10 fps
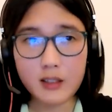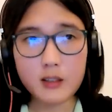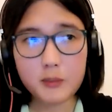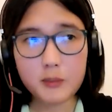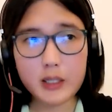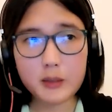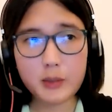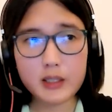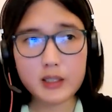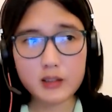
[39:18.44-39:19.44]
but but
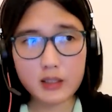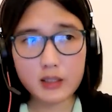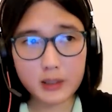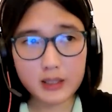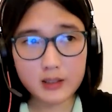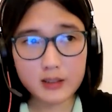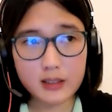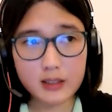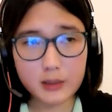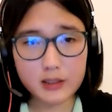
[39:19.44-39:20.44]
to a but to a
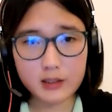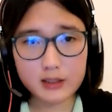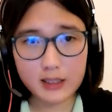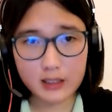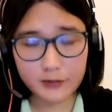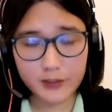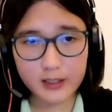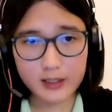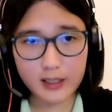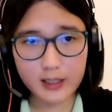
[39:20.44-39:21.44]
but to a
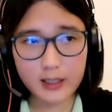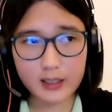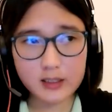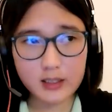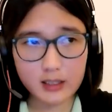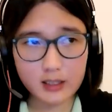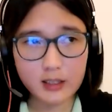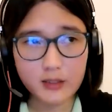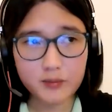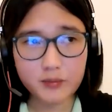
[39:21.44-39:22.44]
significant extent,
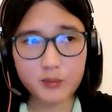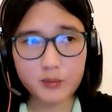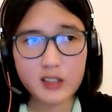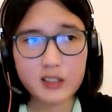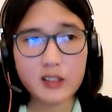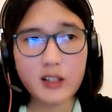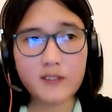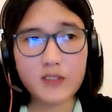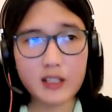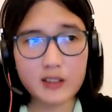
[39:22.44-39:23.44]

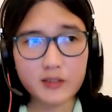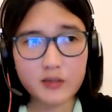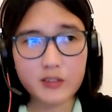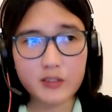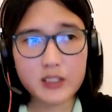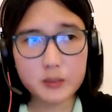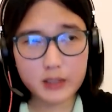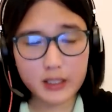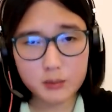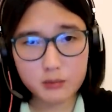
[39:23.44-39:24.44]
that Facebook
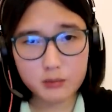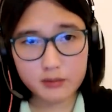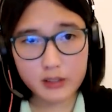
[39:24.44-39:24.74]
is more.